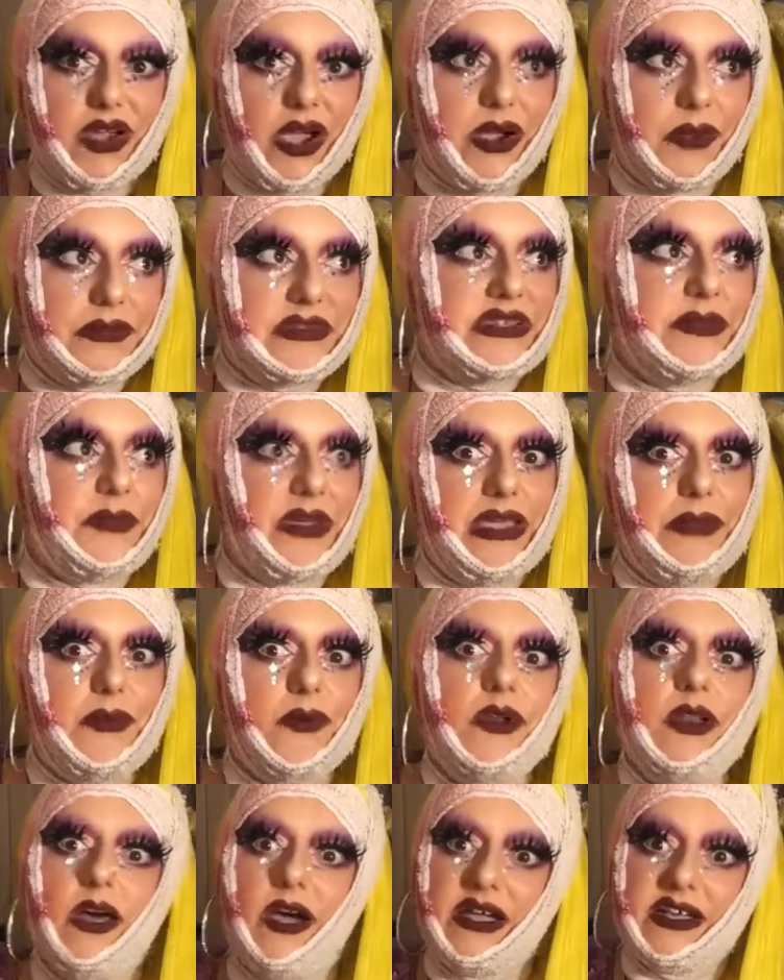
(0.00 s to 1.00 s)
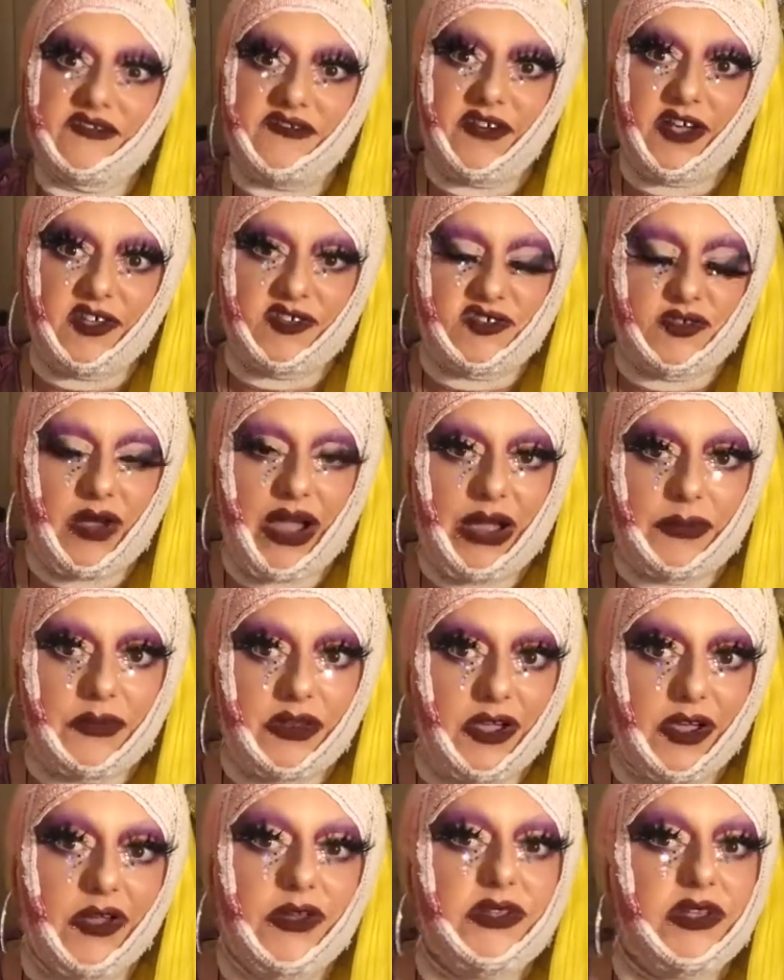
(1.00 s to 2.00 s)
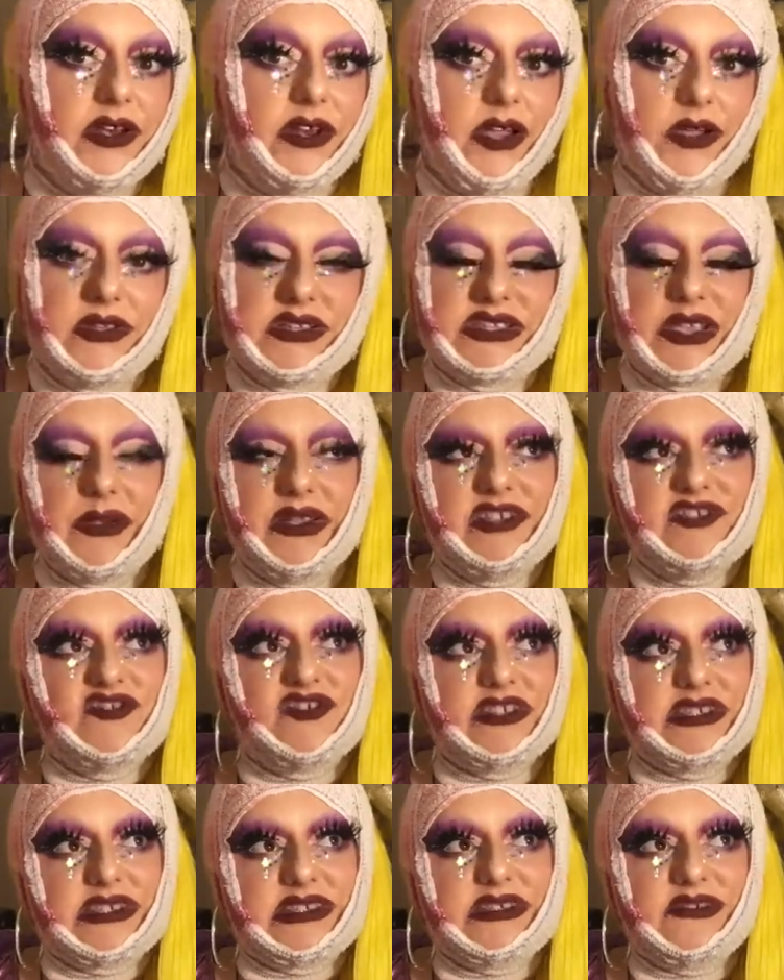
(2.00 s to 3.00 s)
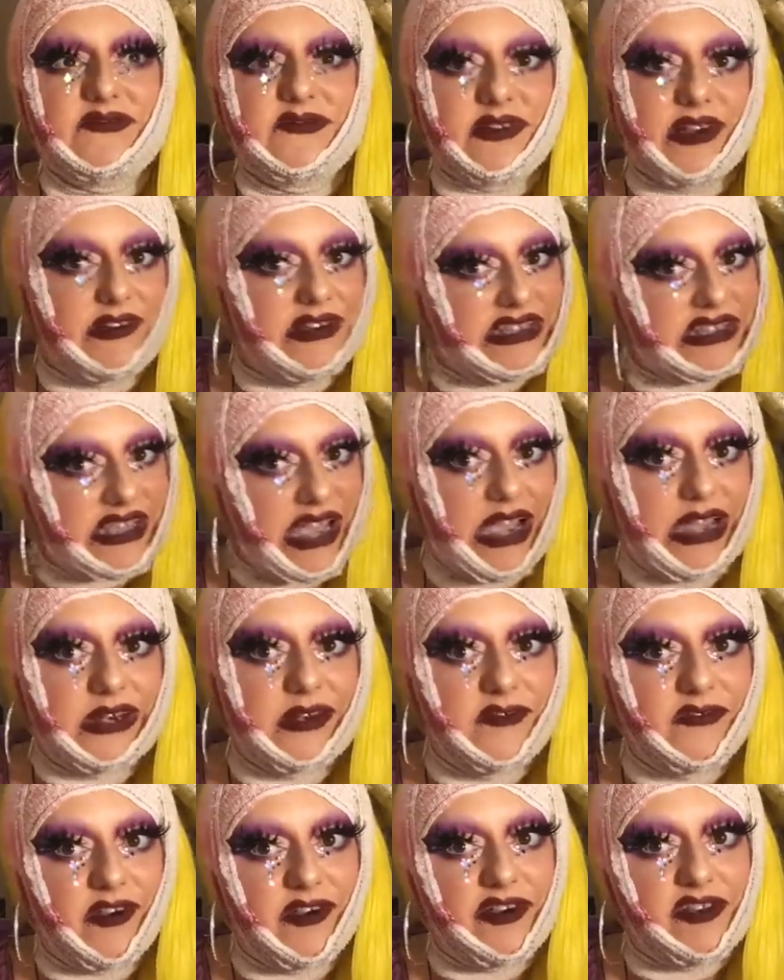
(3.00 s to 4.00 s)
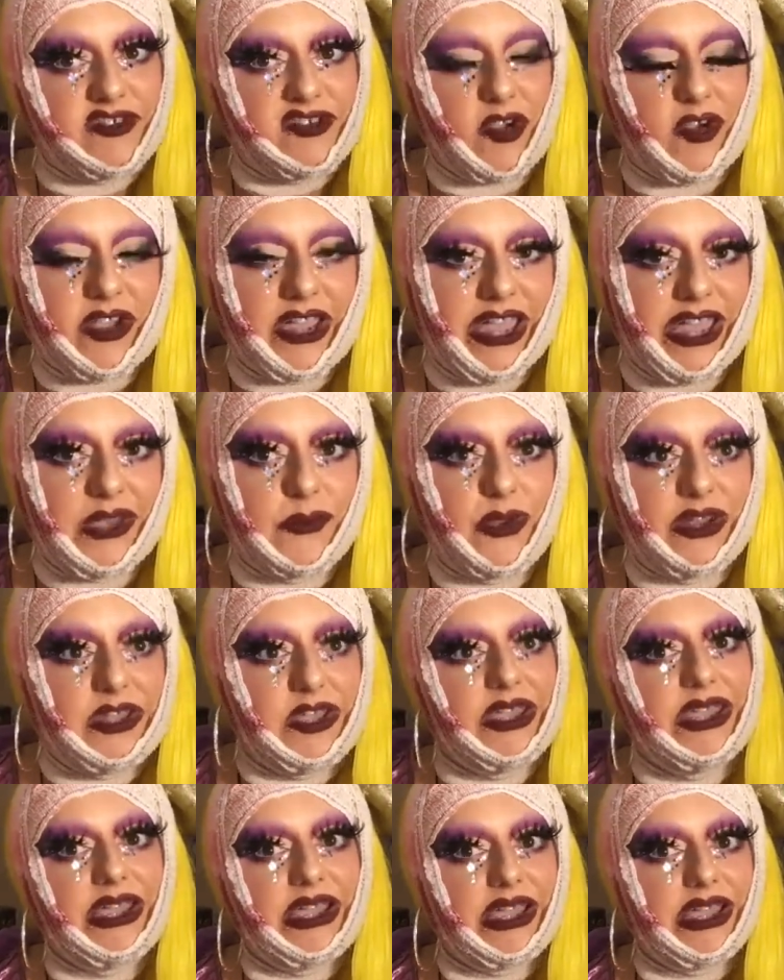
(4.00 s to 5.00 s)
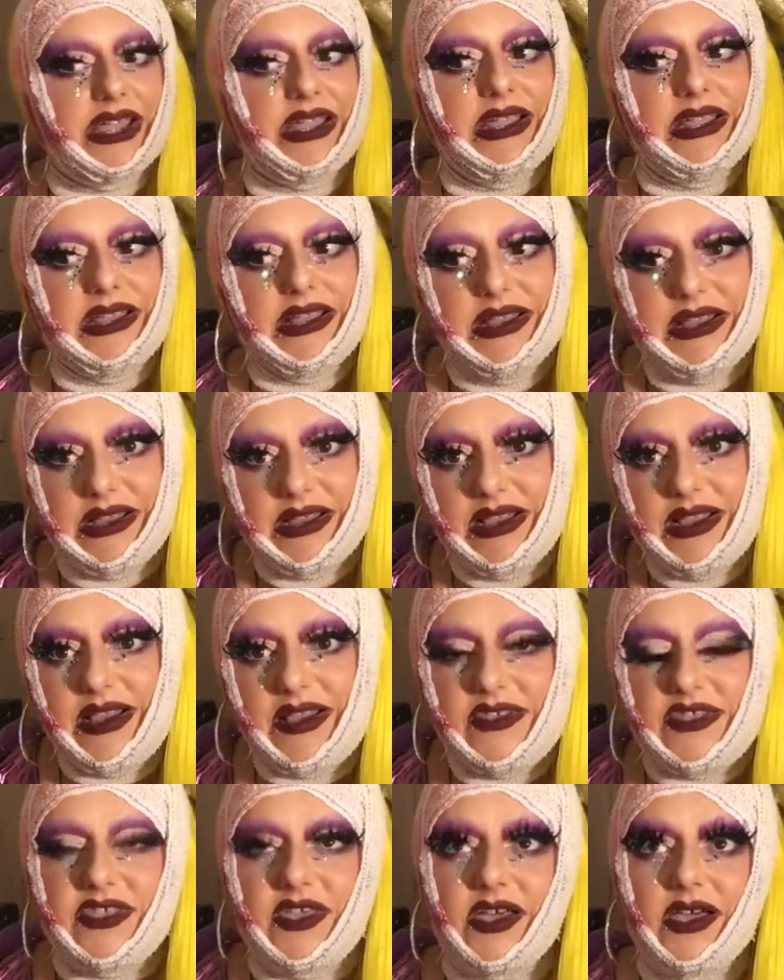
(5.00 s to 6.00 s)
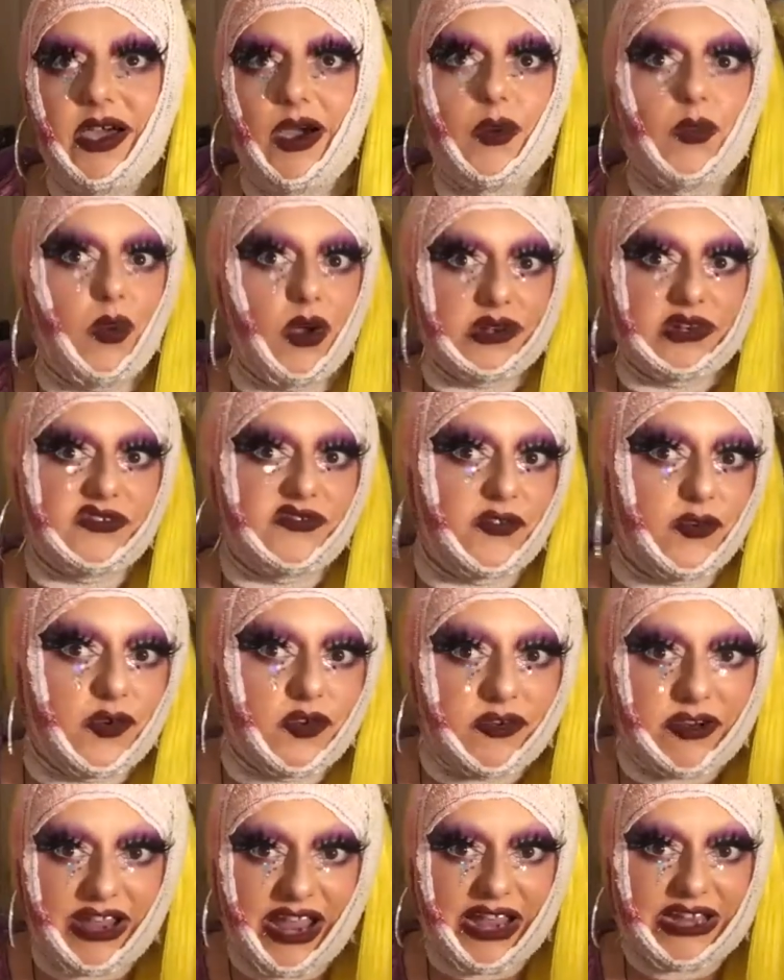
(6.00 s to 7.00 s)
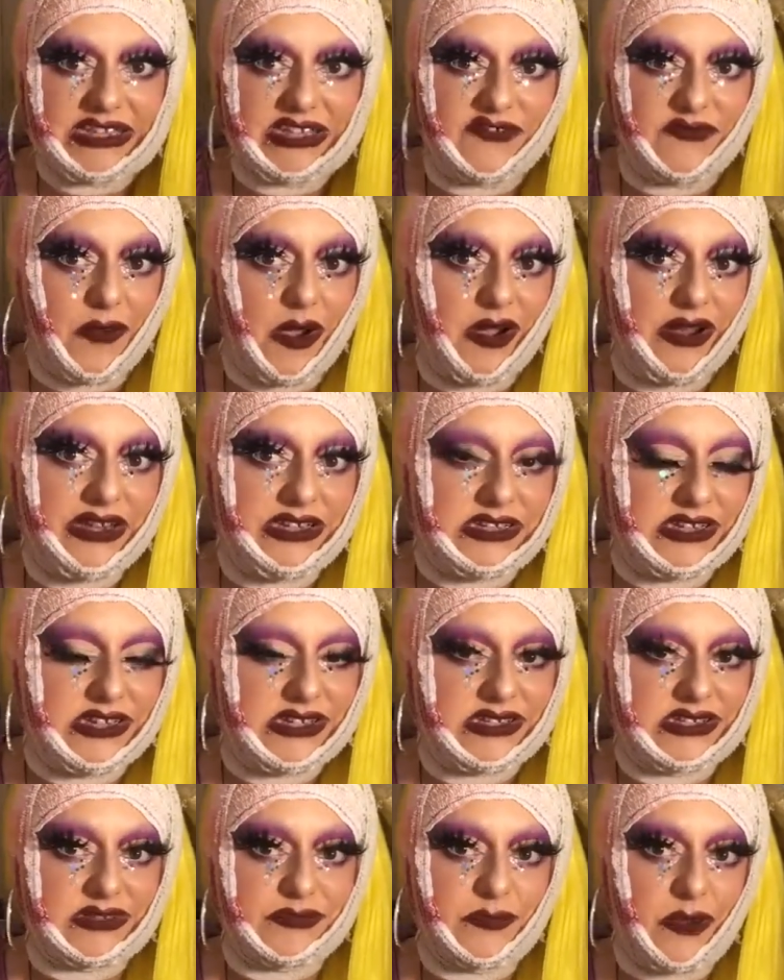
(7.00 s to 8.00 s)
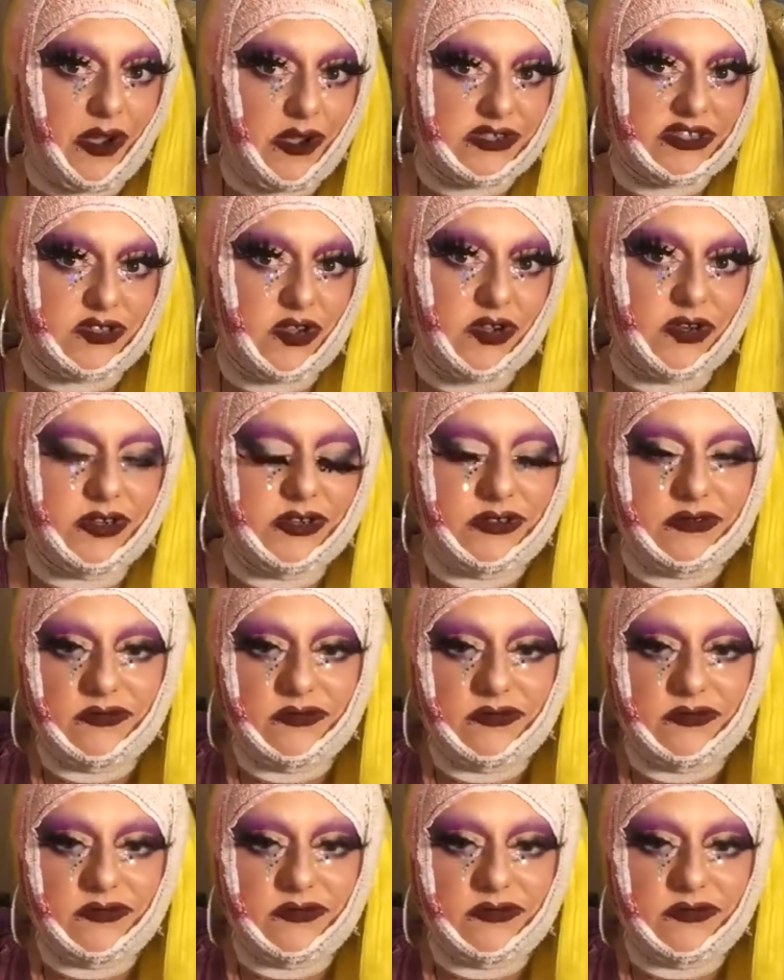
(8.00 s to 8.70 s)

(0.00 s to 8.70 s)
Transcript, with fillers: up to people like Virgil Abloh, you know, so it's just very sad and very shocking when you hear that a wonderful creative mind has passed on.